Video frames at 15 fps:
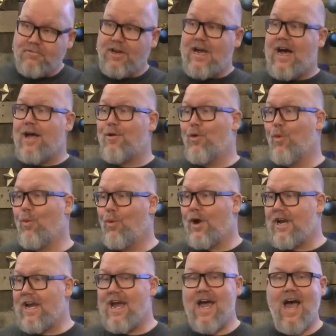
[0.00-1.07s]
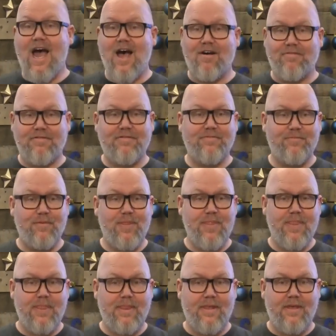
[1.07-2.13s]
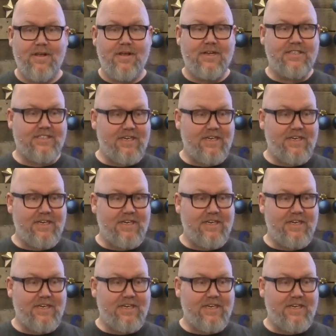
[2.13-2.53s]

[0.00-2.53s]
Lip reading: God, what do you have? It